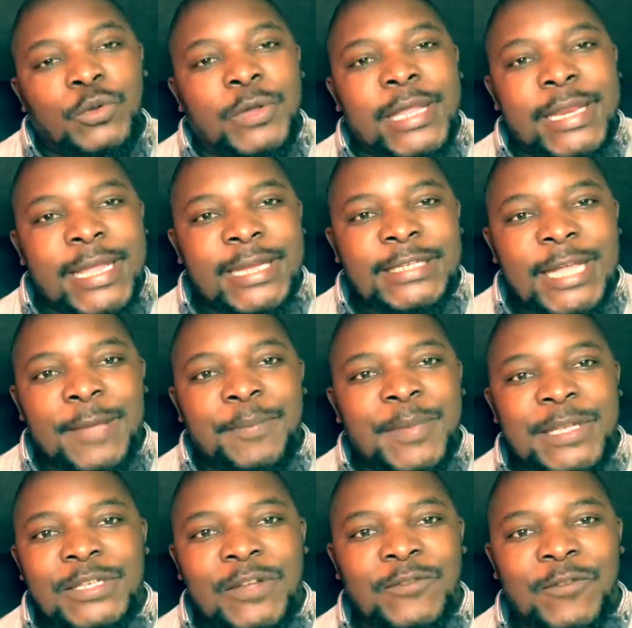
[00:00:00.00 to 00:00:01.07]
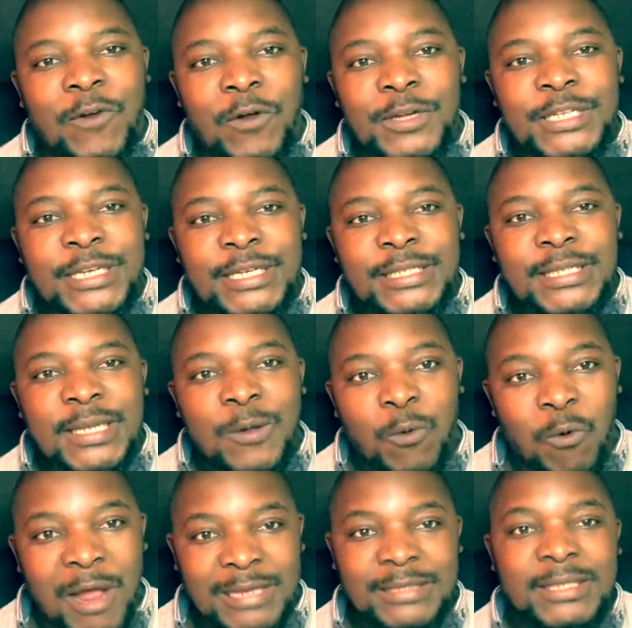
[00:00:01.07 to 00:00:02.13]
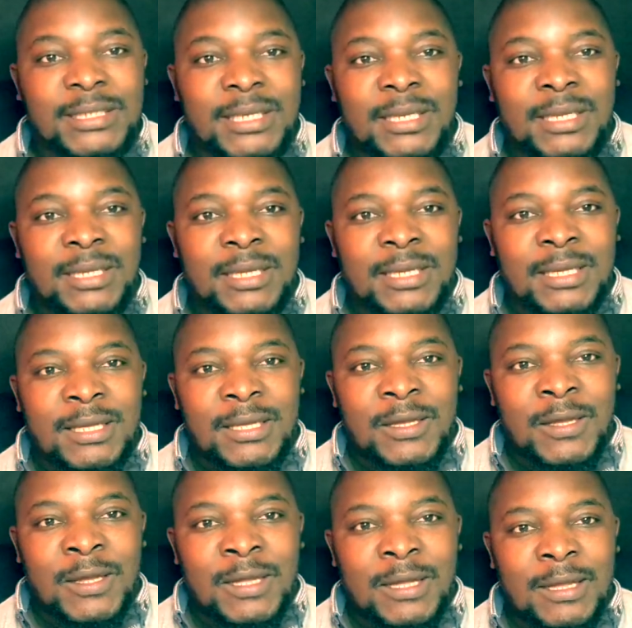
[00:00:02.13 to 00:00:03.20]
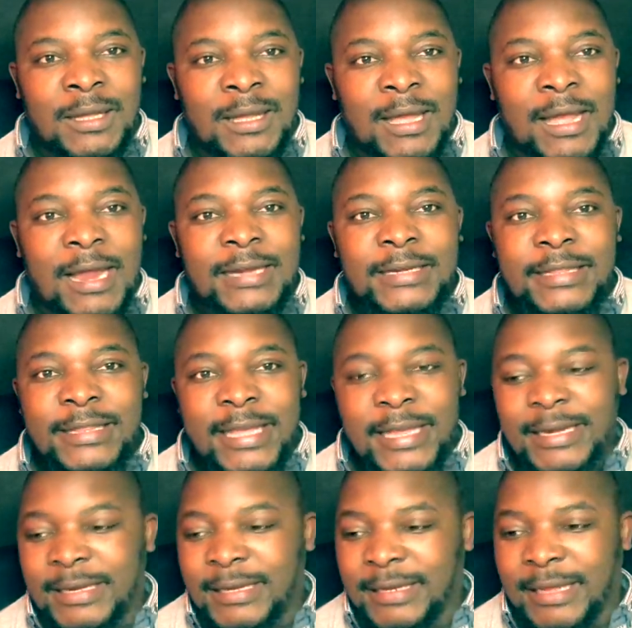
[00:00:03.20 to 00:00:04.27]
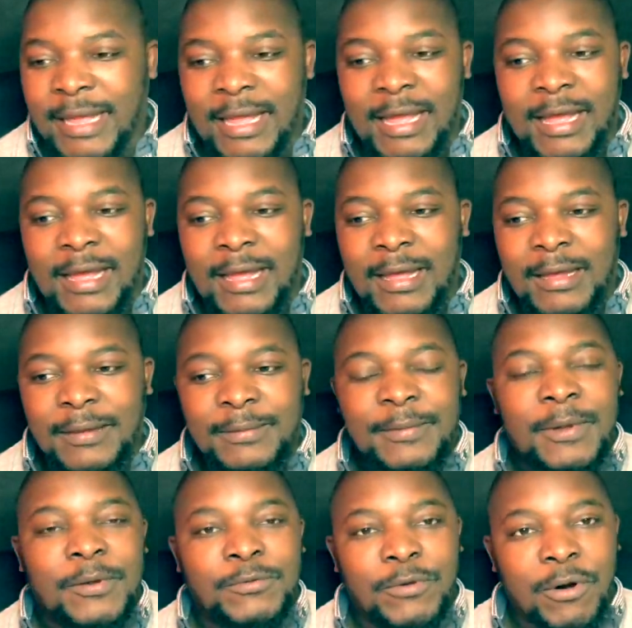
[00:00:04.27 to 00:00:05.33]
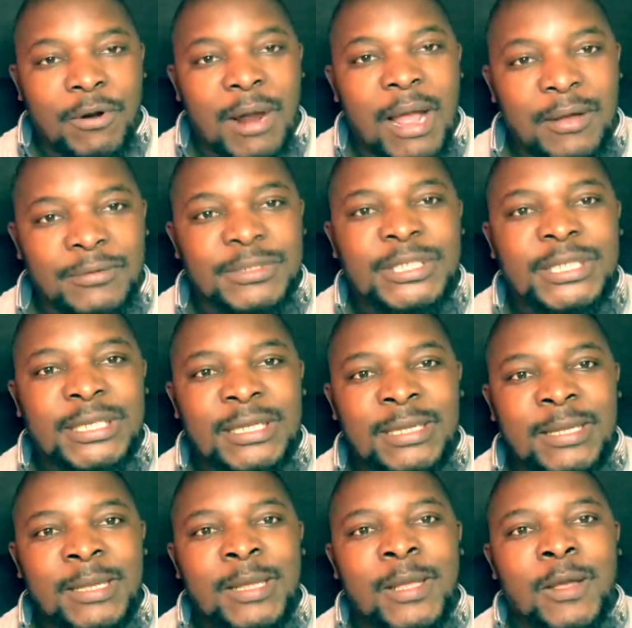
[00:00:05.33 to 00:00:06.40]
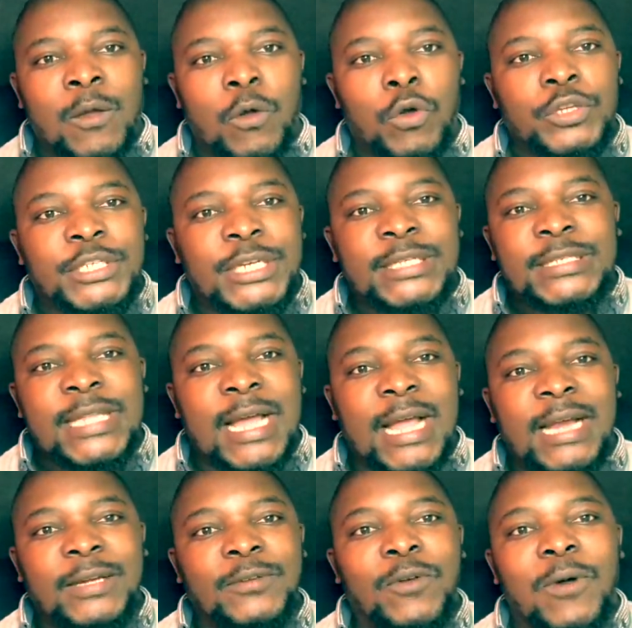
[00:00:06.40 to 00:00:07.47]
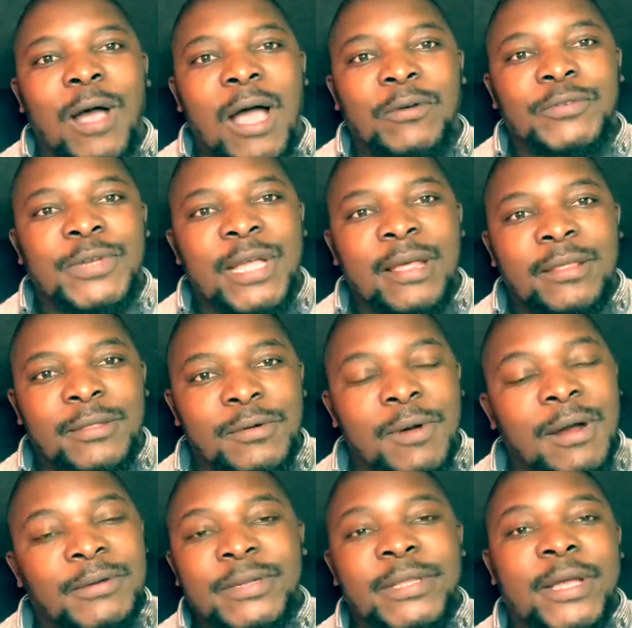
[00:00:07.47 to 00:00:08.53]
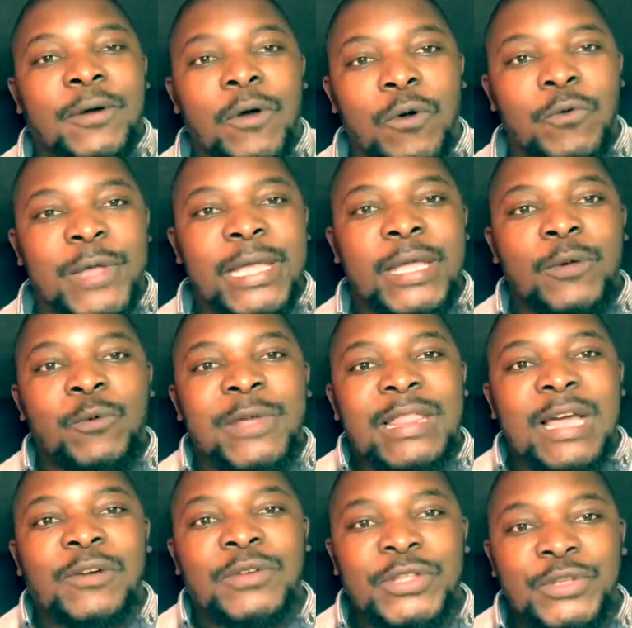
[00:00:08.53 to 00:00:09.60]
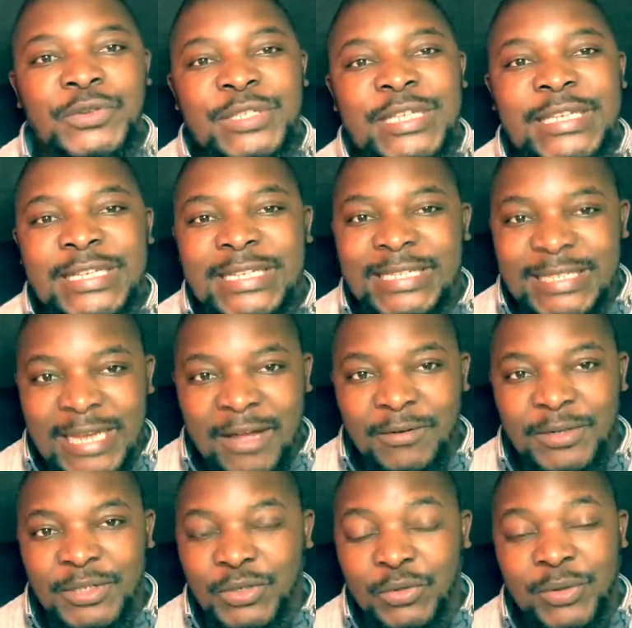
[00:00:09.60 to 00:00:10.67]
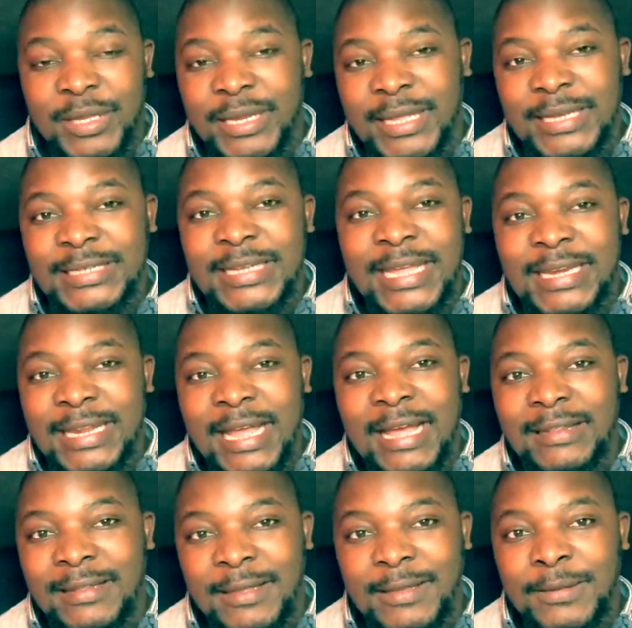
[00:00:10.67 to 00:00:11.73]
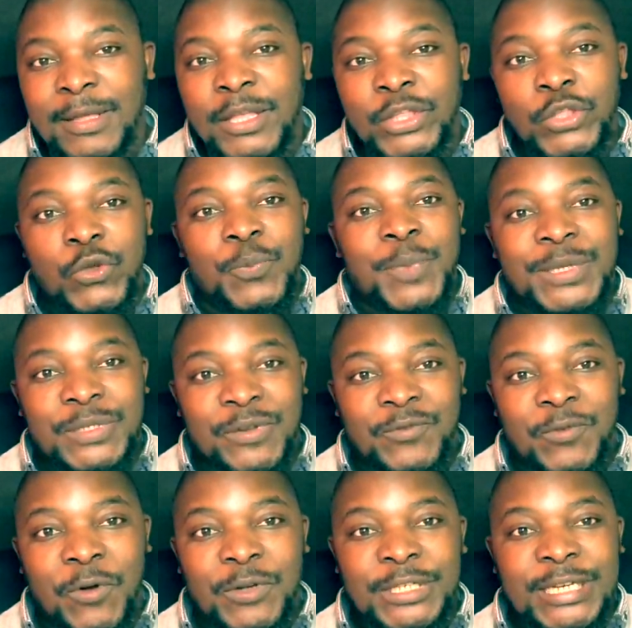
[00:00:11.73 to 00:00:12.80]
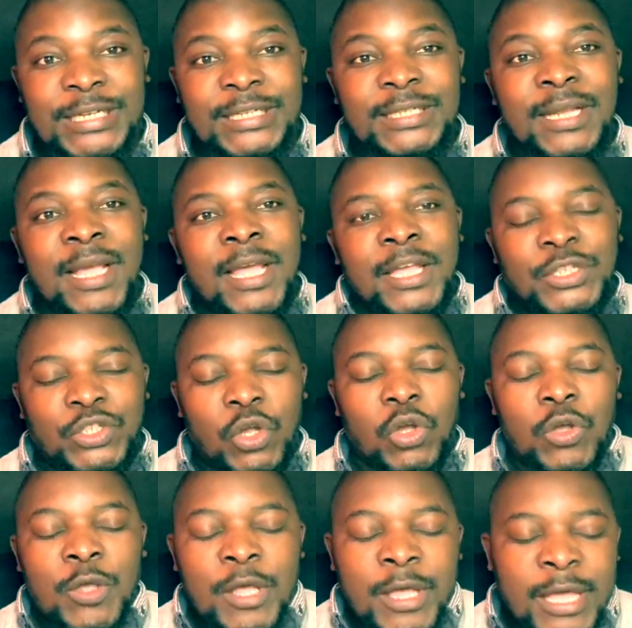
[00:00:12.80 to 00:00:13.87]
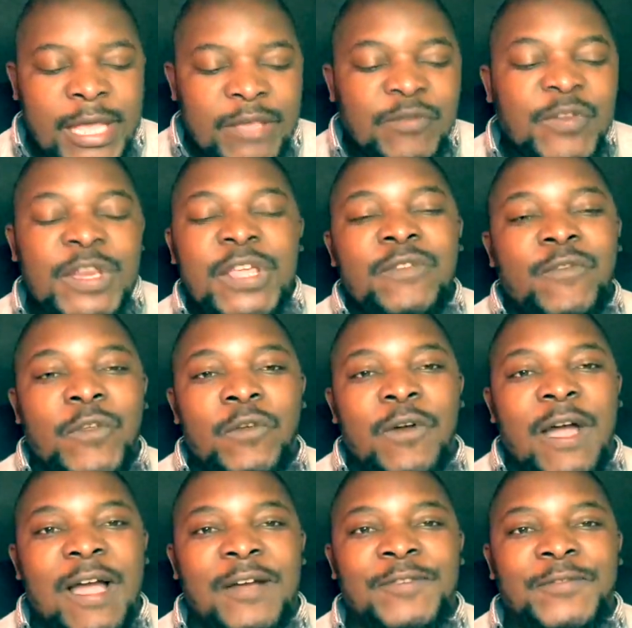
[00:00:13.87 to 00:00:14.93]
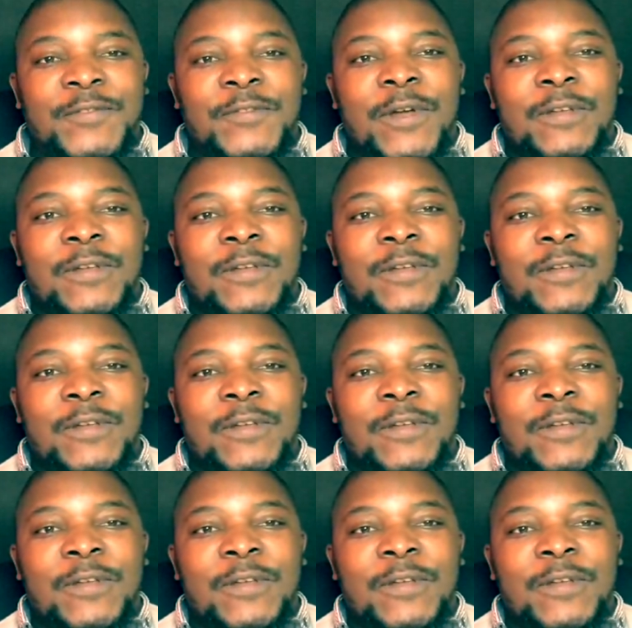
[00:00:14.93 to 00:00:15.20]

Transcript: create a piece of content once, and then roll out content that can go out throughout the whole week without you sitting down to create any other new piece of content. So even if you have